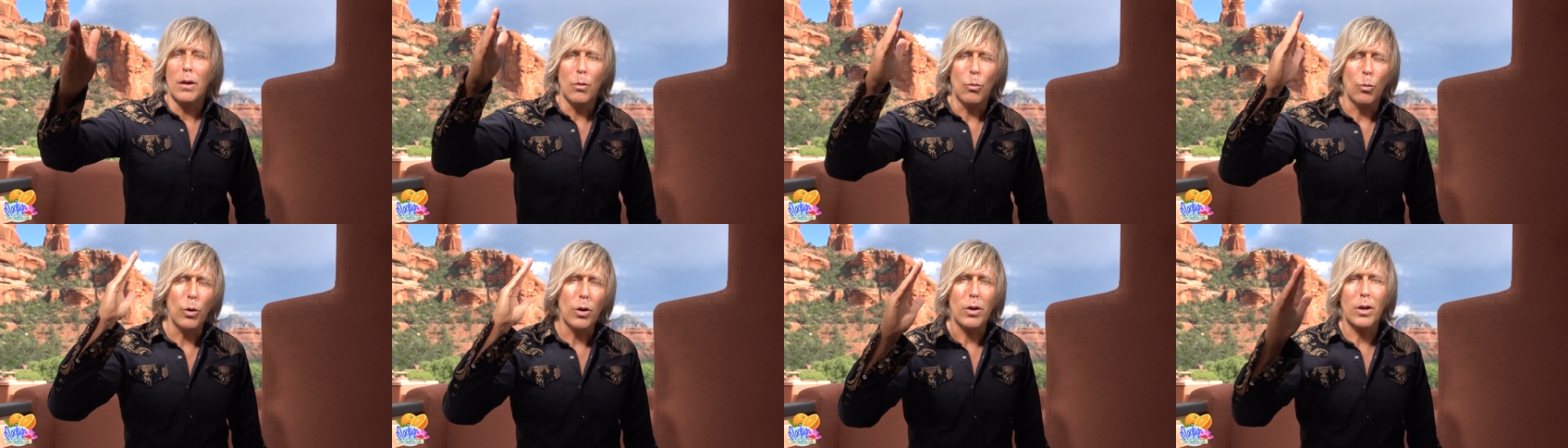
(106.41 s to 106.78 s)

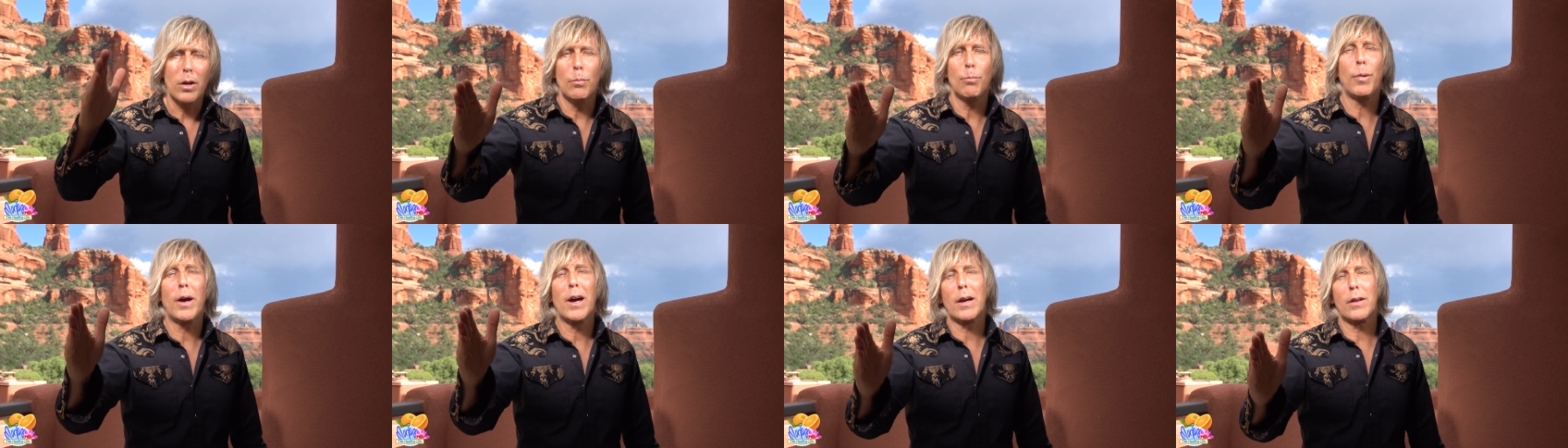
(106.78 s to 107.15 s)
will
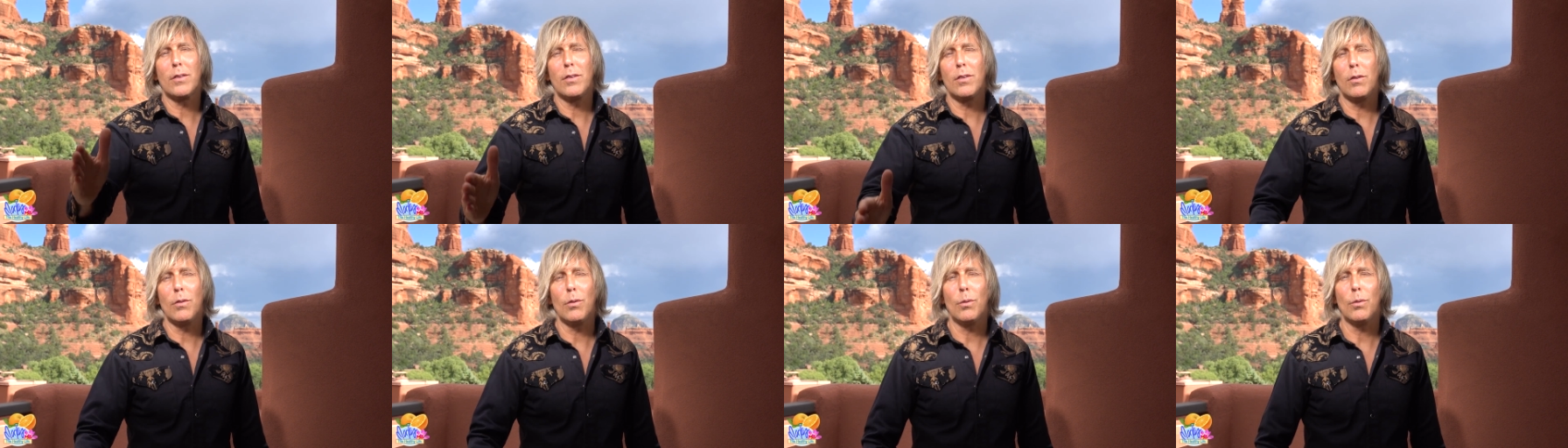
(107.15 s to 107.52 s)
come back
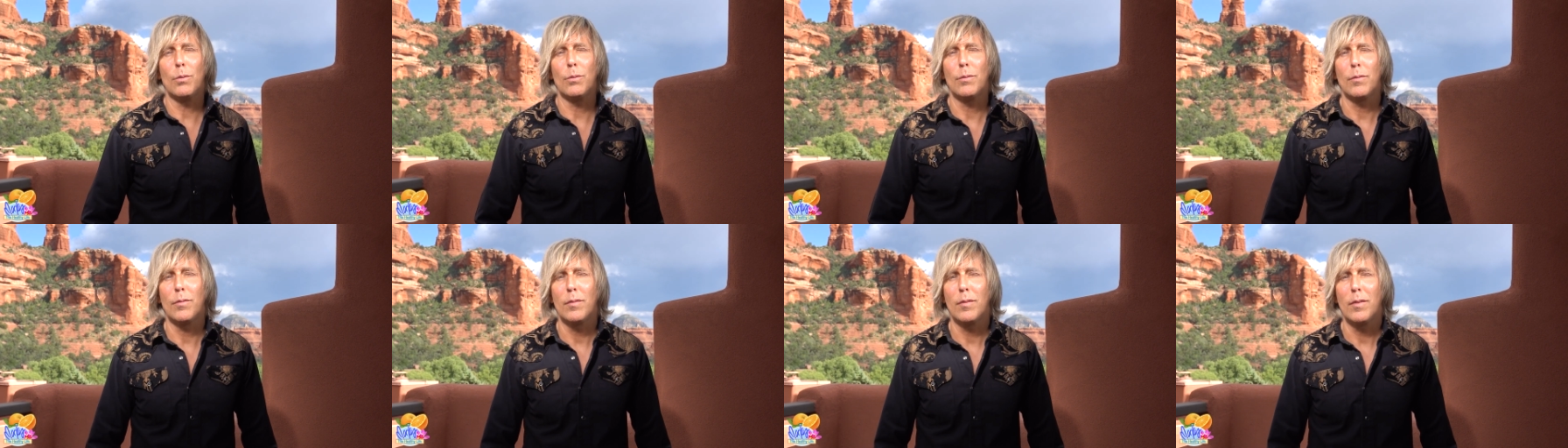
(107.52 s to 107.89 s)
to you,
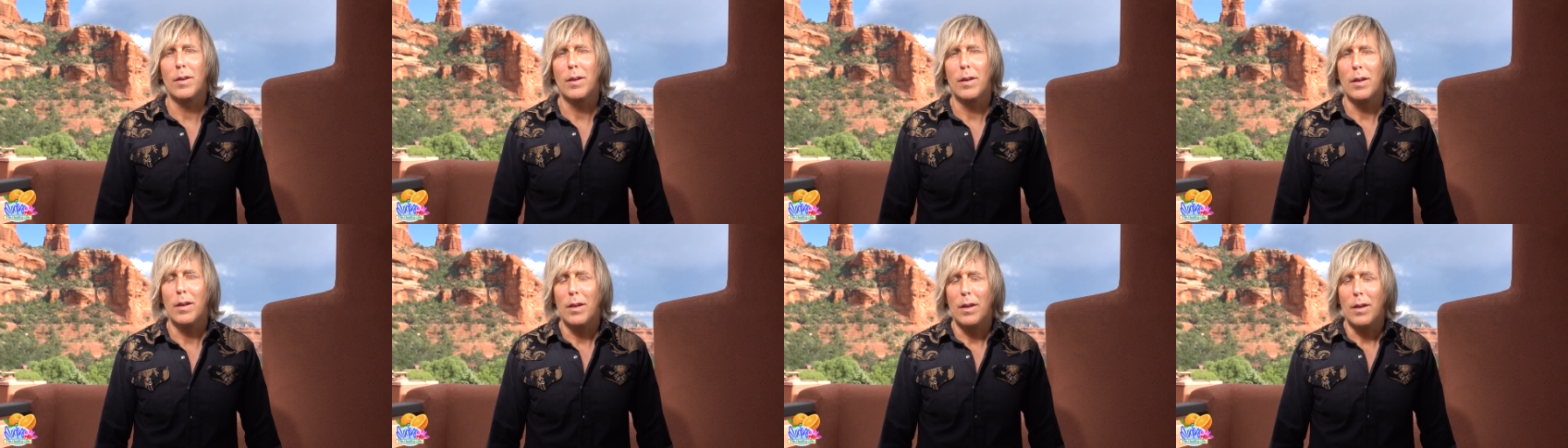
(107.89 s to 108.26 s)

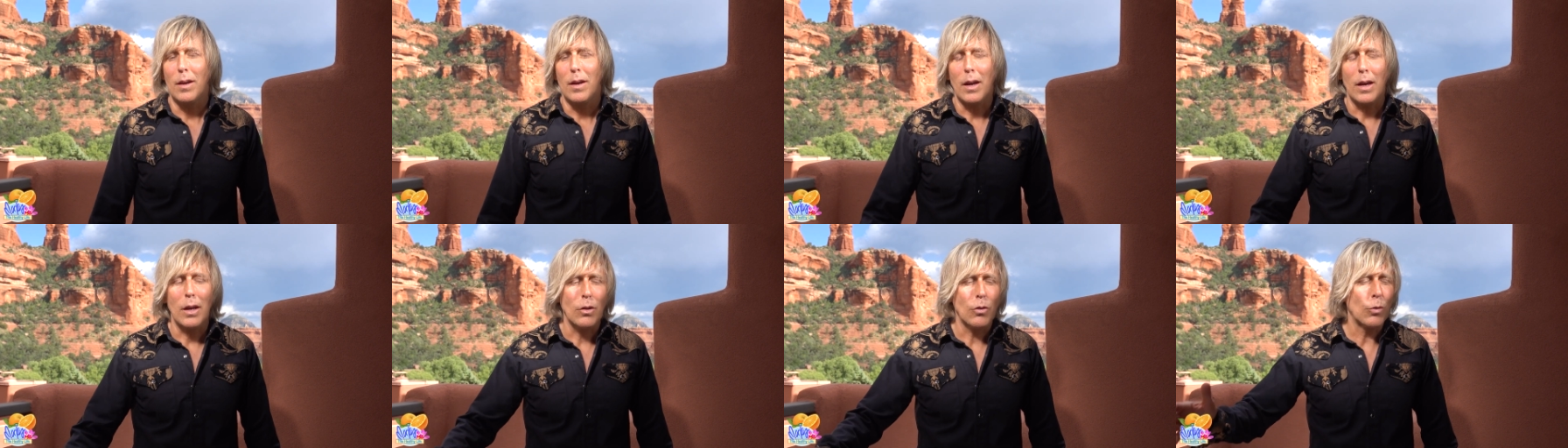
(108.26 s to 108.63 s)

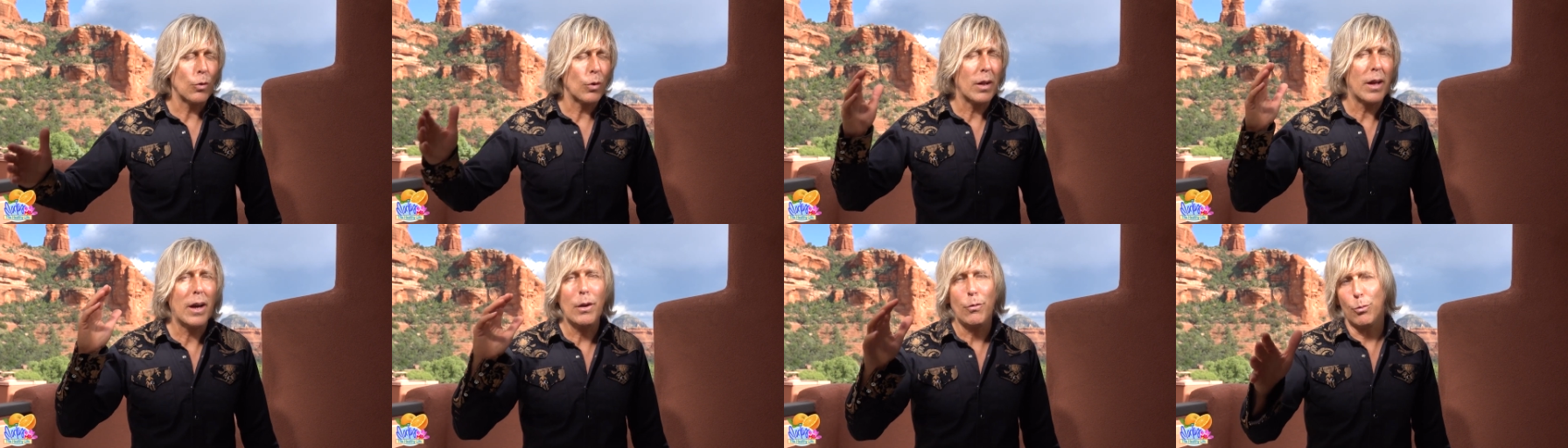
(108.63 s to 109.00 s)
and
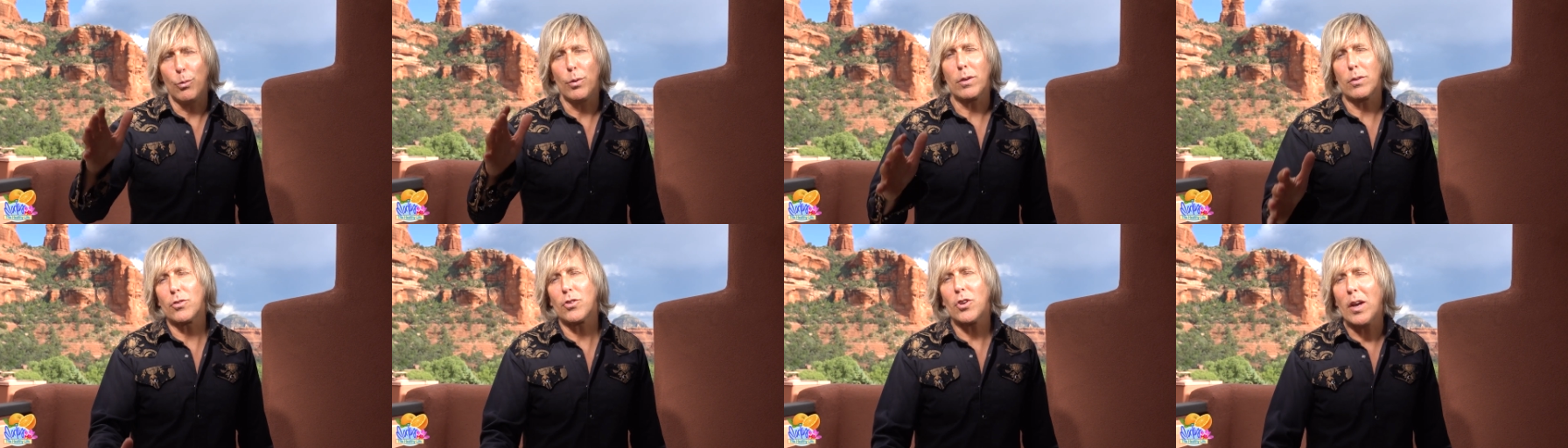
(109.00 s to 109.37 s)
your life
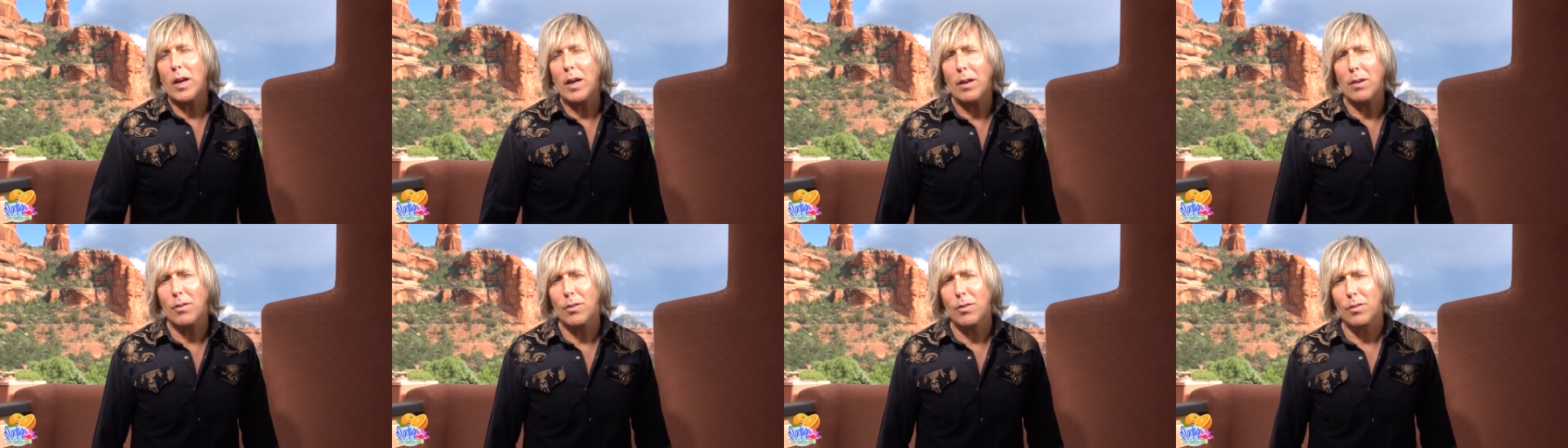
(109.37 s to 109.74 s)
will
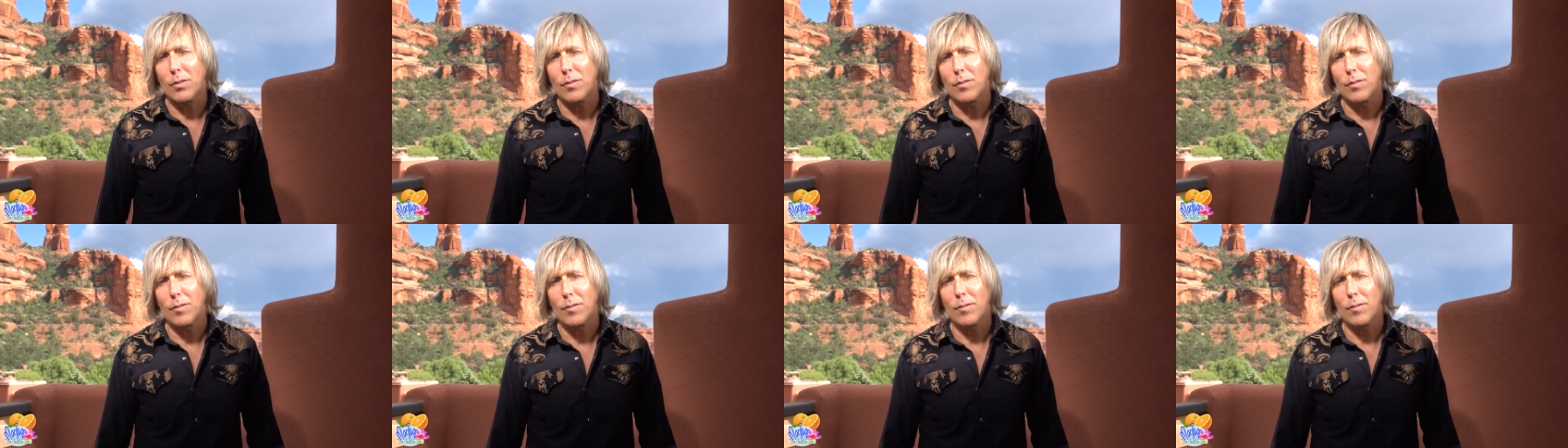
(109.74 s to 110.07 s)
change.